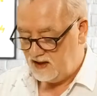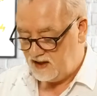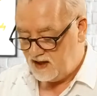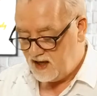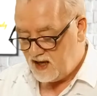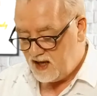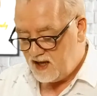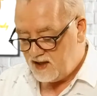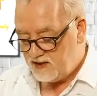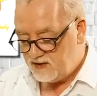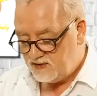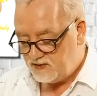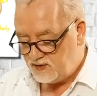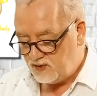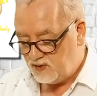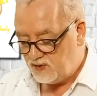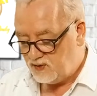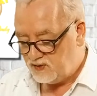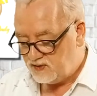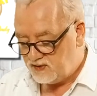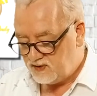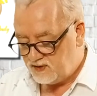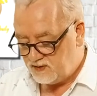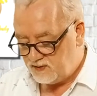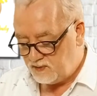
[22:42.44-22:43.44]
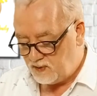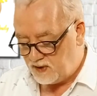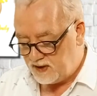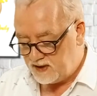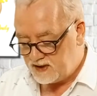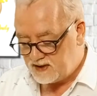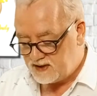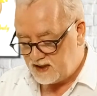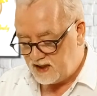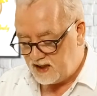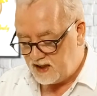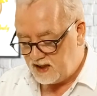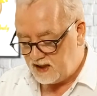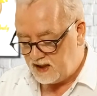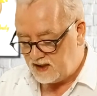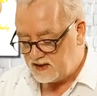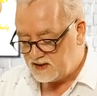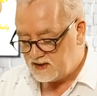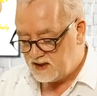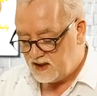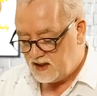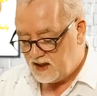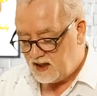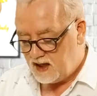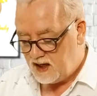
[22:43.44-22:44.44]
Right. So what they're saying
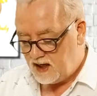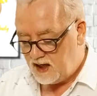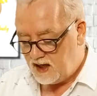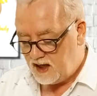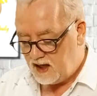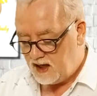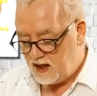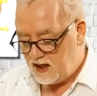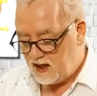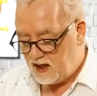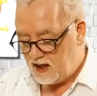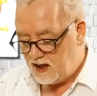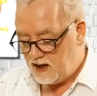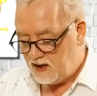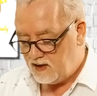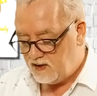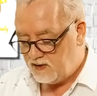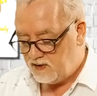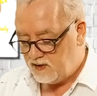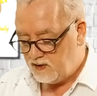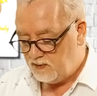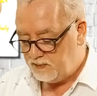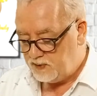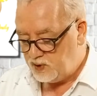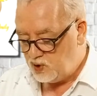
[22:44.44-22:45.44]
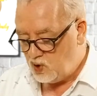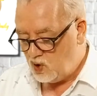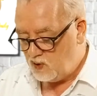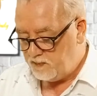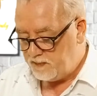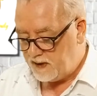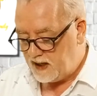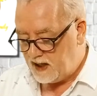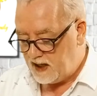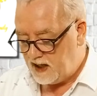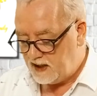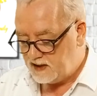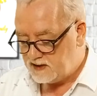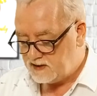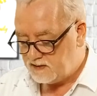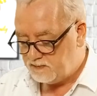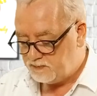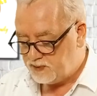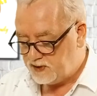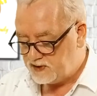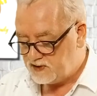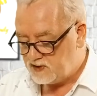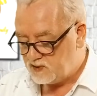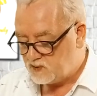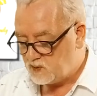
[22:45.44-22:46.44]
is there'll be no beds.
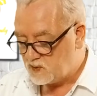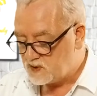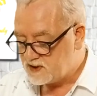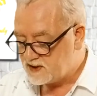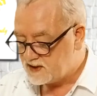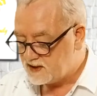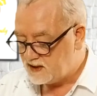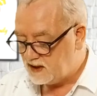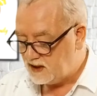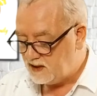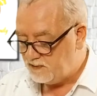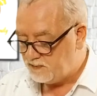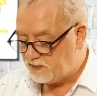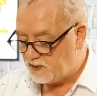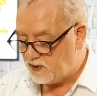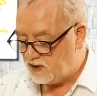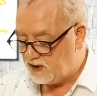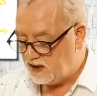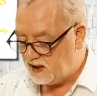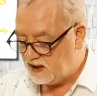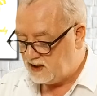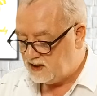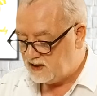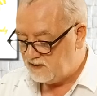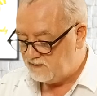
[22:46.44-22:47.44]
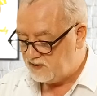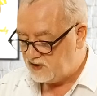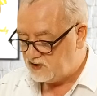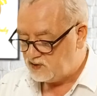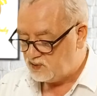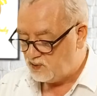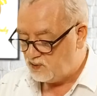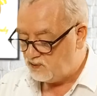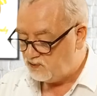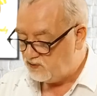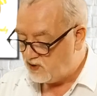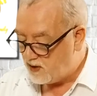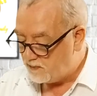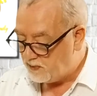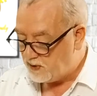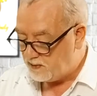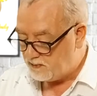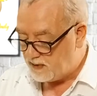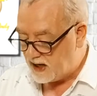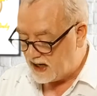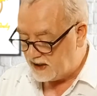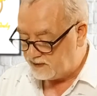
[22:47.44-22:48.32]
Prisoners will sleep on individual rubber